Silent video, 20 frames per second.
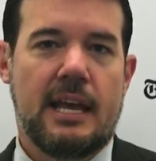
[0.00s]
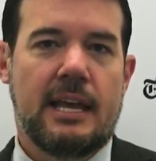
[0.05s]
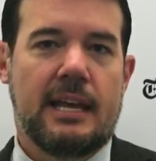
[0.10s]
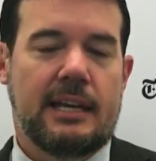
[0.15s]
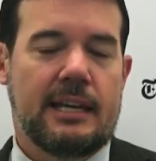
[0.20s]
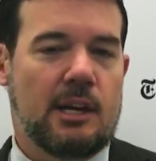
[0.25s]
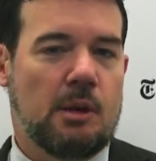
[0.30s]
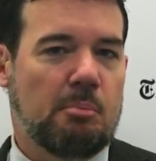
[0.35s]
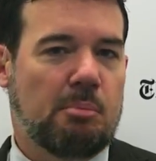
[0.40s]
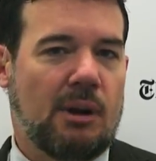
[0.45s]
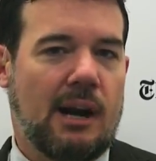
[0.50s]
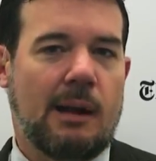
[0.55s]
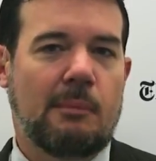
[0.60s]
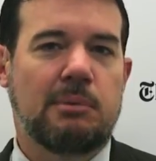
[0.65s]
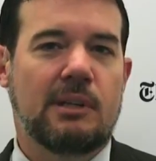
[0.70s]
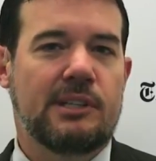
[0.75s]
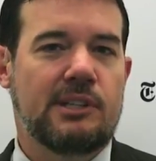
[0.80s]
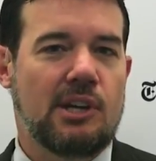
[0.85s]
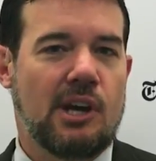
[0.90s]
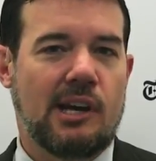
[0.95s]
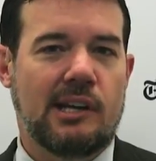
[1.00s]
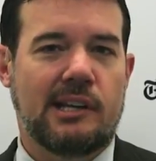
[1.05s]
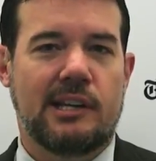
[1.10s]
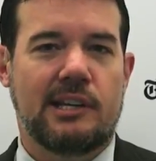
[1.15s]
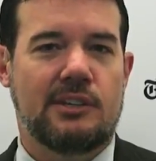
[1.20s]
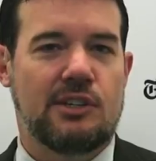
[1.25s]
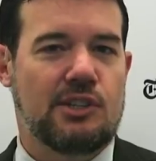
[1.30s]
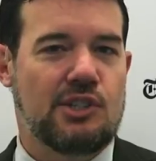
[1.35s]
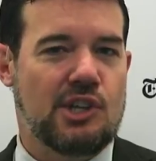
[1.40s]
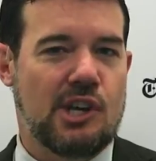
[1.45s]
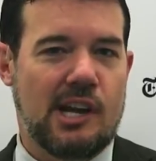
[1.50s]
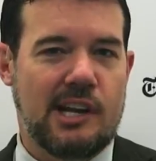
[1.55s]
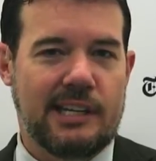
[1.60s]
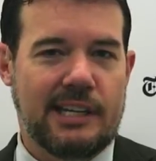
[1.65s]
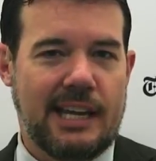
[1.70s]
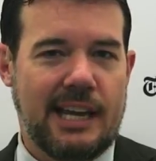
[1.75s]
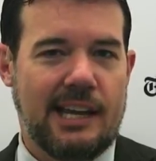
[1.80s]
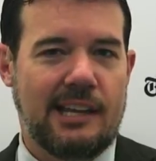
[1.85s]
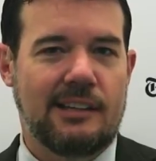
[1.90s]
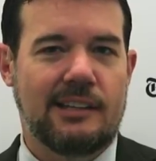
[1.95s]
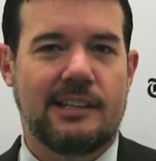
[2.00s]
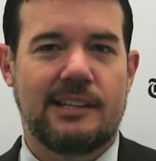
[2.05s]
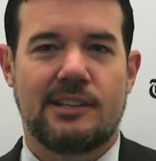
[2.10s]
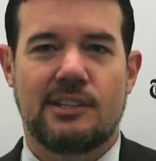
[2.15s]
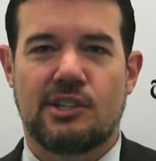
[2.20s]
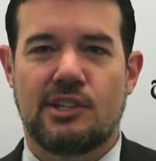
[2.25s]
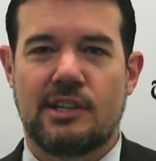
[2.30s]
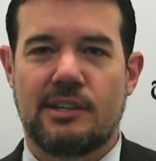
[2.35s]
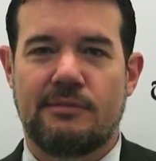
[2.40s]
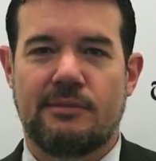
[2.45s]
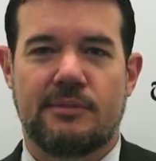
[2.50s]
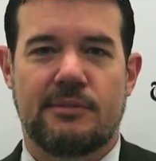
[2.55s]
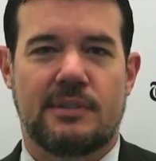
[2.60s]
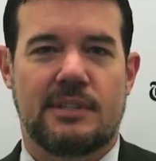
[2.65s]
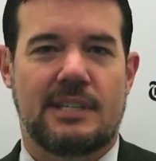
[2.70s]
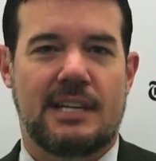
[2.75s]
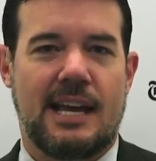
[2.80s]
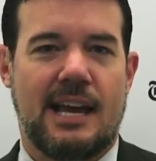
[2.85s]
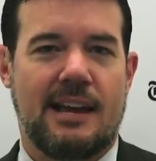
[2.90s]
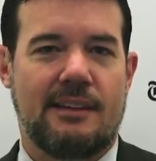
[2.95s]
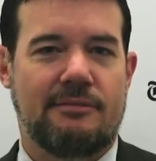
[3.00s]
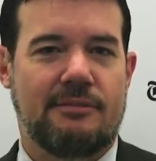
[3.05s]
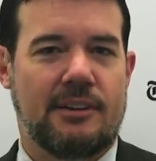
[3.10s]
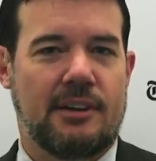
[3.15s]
you know, probably talking to John Kelly, the chief of staff, and